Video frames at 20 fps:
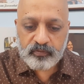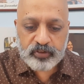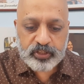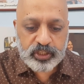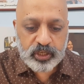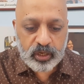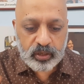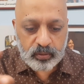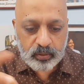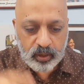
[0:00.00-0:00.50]

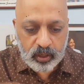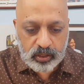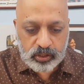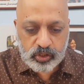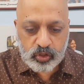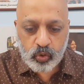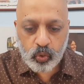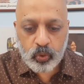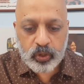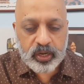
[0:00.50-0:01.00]
which are
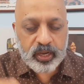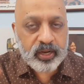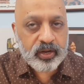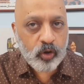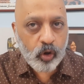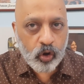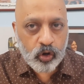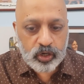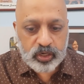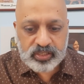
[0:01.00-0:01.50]
sown
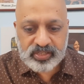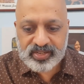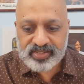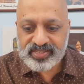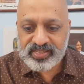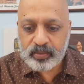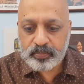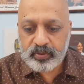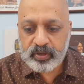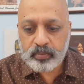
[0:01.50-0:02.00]
in August
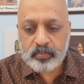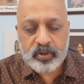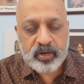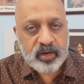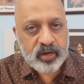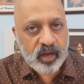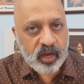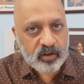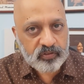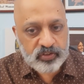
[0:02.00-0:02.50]
and September
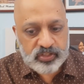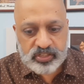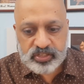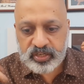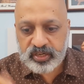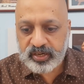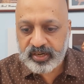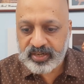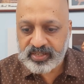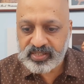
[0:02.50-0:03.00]
and
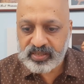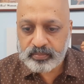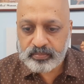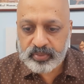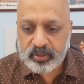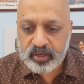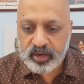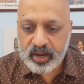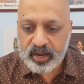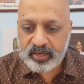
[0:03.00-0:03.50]
harvested in
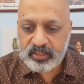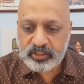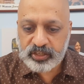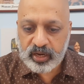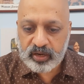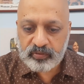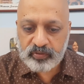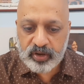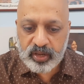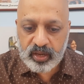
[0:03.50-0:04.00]
December and
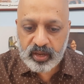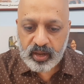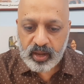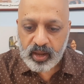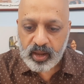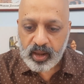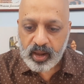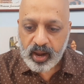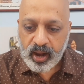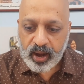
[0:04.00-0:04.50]
January.
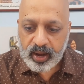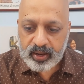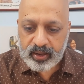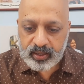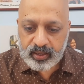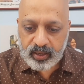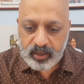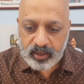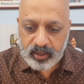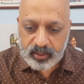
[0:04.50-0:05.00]

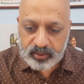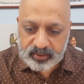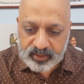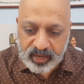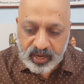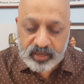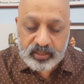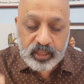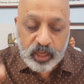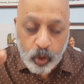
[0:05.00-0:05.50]
And
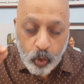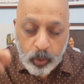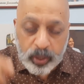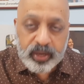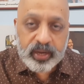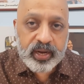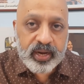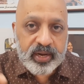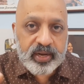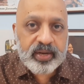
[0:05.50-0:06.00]
they are the
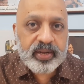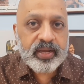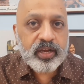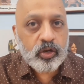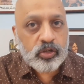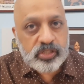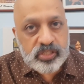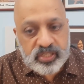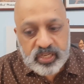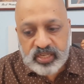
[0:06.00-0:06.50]
quick
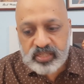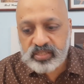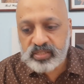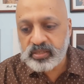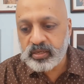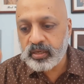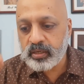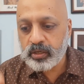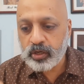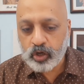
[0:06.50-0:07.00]
yielding or
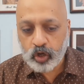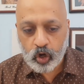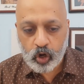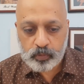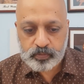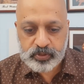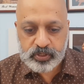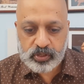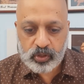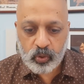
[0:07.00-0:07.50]
seasonal
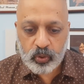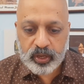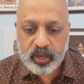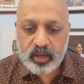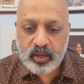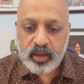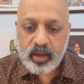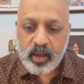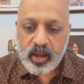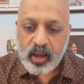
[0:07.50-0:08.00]
crops.
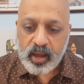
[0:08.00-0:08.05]
Okay,